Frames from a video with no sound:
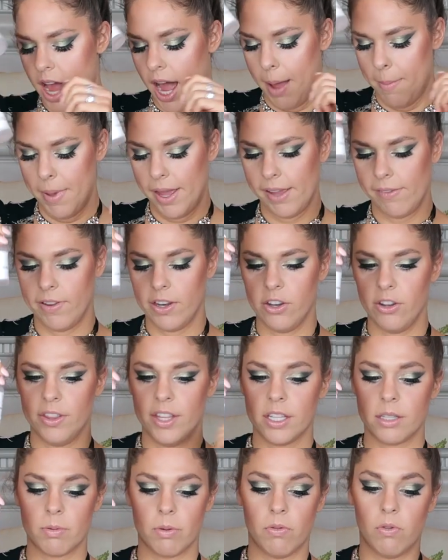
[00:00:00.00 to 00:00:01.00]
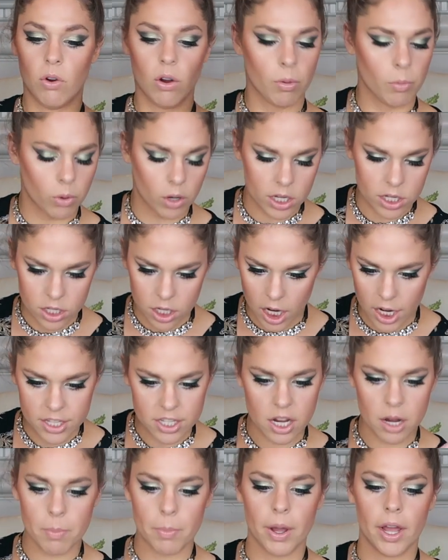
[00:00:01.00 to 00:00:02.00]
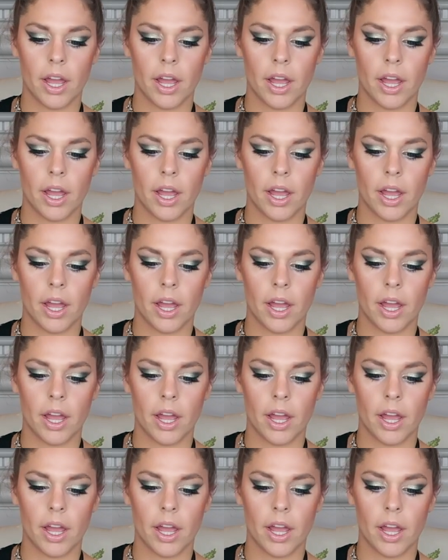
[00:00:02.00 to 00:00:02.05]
I may even do this before moisturizer,